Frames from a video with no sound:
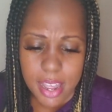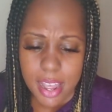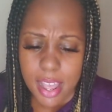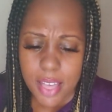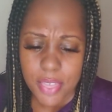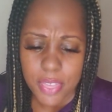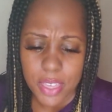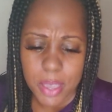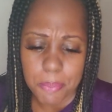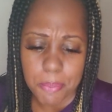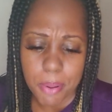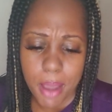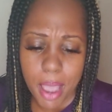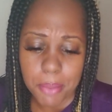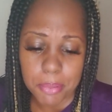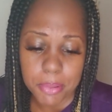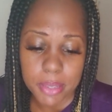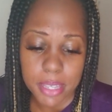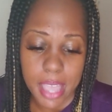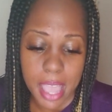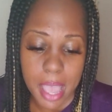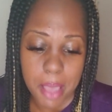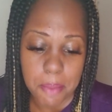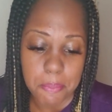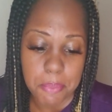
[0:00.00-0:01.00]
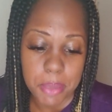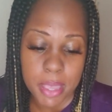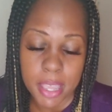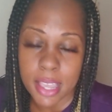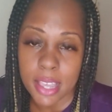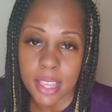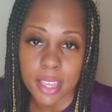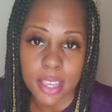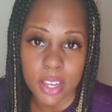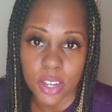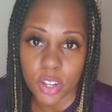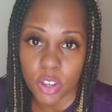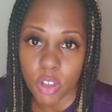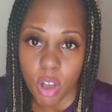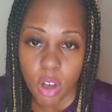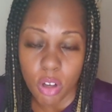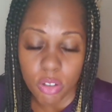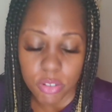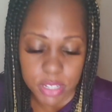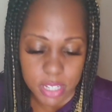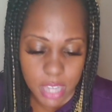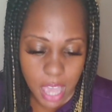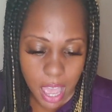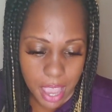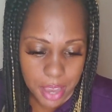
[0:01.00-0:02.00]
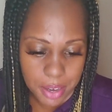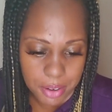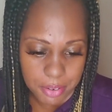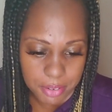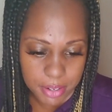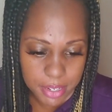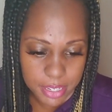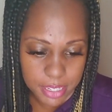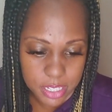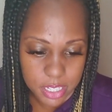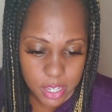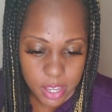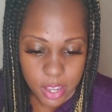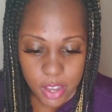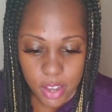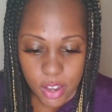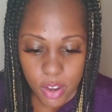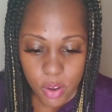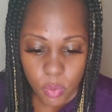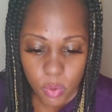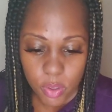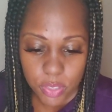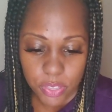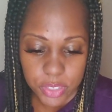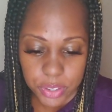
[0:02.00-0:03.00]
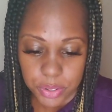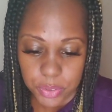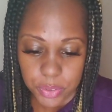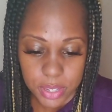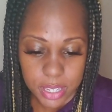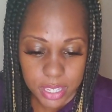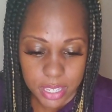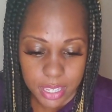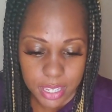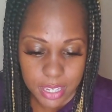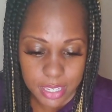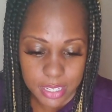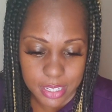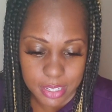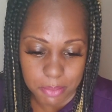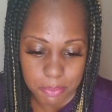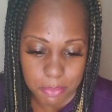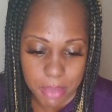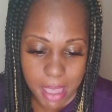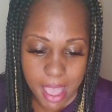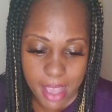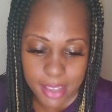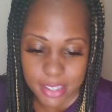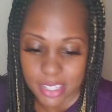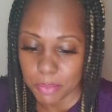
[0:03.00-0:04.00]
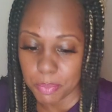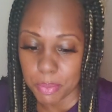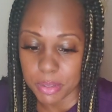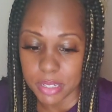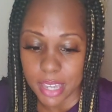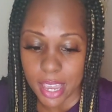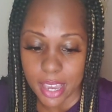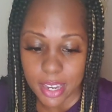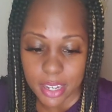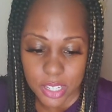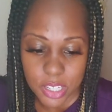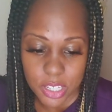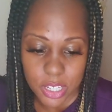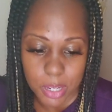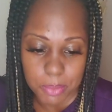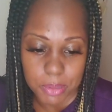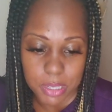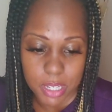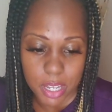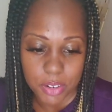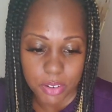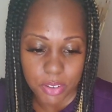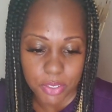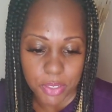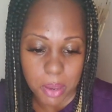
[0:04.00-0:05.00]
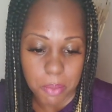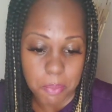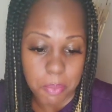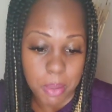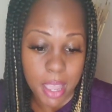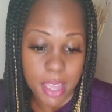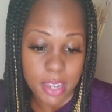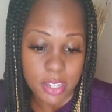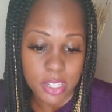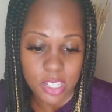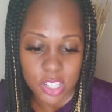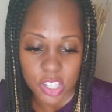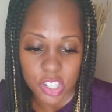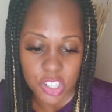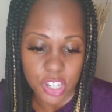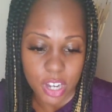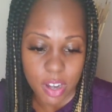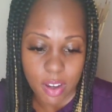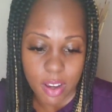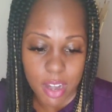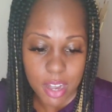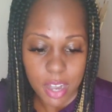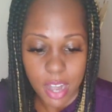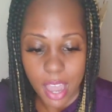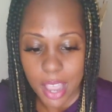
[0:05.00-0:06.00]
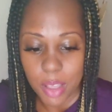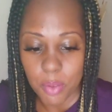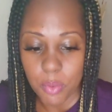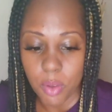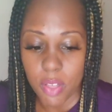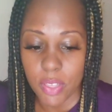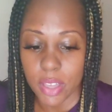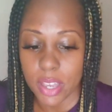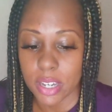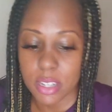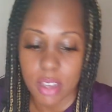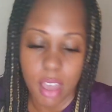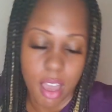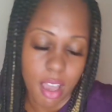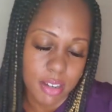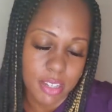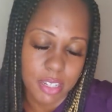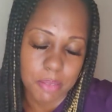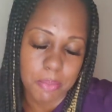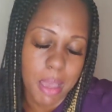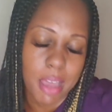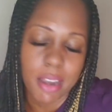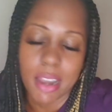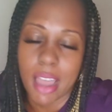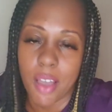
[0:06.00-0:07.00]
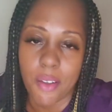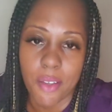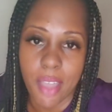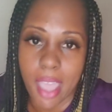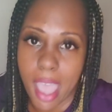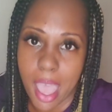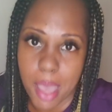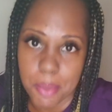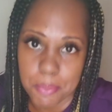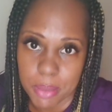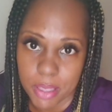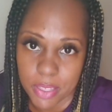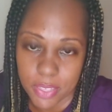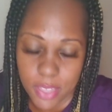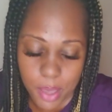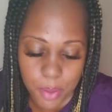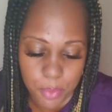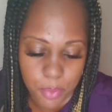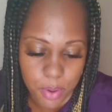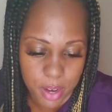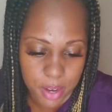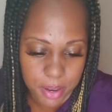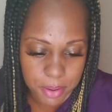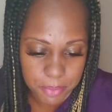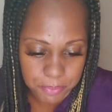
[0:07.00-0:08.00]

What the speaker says: They probably had pink and gold diaries with little keys and bags of potato chips under their beds to share at night while they talked about how happy they were.